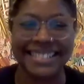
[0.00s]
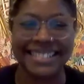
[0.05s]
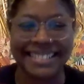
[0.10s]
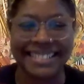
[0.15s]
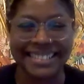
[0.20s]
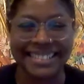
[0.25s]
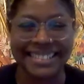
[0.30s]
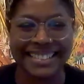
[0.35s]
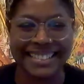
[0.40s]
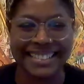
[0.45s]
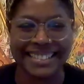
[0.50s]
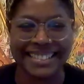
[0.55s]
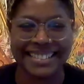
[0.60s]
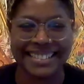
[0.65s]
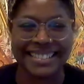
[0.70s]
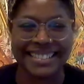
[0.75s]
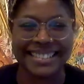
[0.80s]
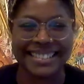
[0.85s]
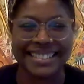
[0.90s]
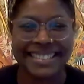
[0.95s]
yeah, we
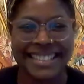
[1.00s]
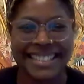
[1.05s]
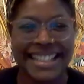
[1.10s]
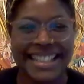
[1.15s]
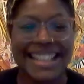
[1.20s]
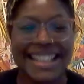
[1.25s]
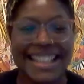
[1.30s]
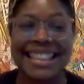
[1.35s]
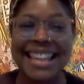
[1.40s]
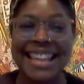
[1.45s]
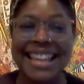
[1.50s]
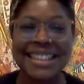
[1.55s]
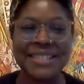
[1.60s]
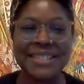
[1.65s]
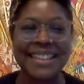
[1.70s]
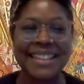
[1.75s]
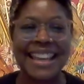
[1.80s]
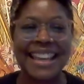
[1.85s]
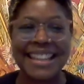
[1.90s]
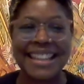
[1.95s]
go. Thank
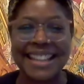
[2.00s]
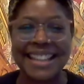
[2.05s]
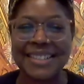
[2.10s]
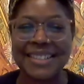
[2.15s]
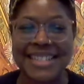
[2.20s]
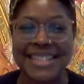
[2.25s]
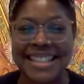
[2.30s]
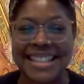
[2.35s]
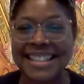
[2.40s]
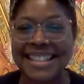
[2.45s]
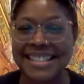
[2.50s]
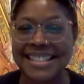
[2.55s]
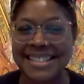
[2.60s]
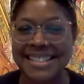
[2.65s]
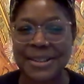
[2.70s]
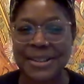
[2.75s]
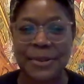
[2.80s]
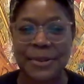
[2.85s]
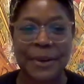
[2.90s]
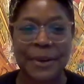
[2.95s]
you, Kate. I was getting
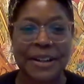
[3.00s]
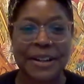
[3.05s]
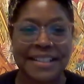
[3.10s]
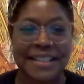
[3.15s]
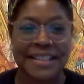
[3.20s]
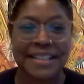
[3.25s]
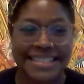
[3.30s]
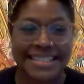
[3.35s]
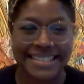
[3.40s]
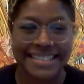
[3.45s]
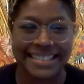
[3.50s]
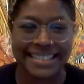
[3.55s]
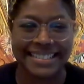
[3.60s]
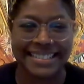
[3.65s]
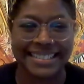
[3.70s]
so worried.